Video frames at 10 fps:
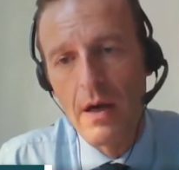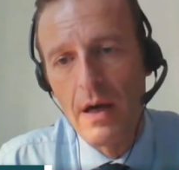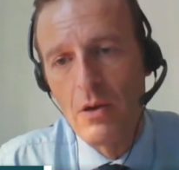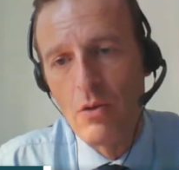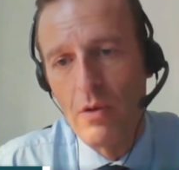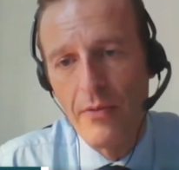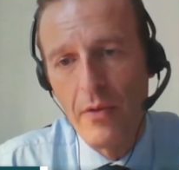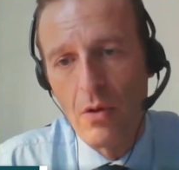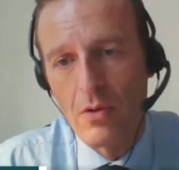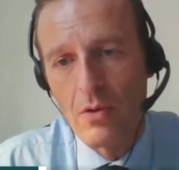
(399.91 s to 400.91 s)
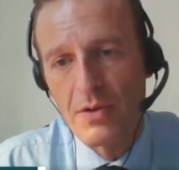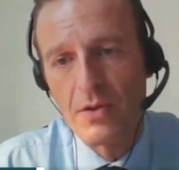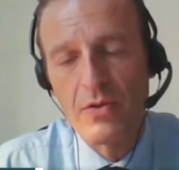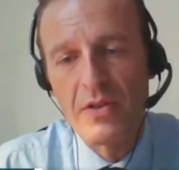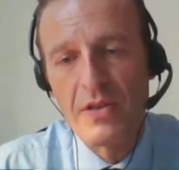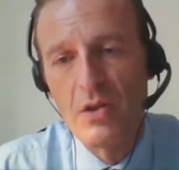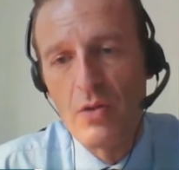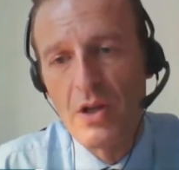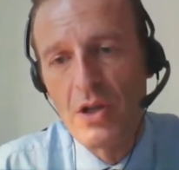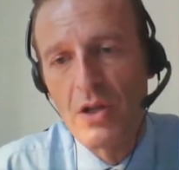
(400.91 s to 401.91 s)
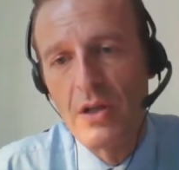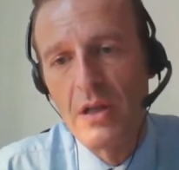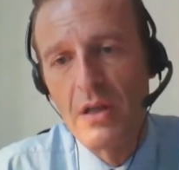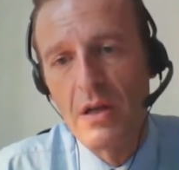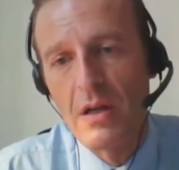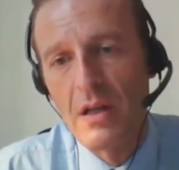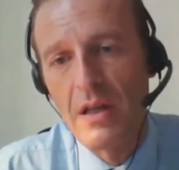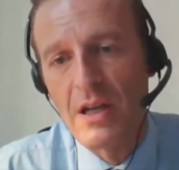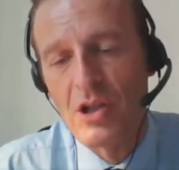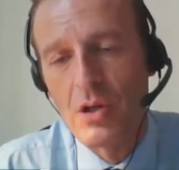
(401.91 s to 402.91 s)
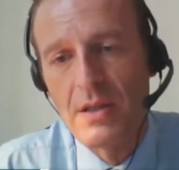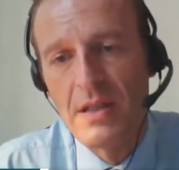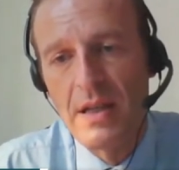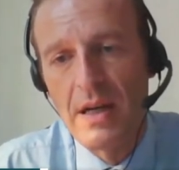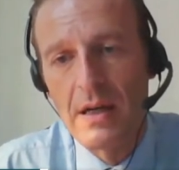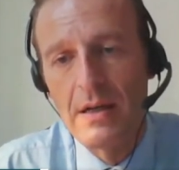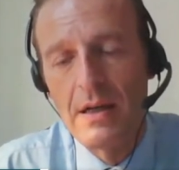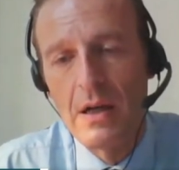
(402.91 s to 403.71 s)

and refer also to the situation in Argentina.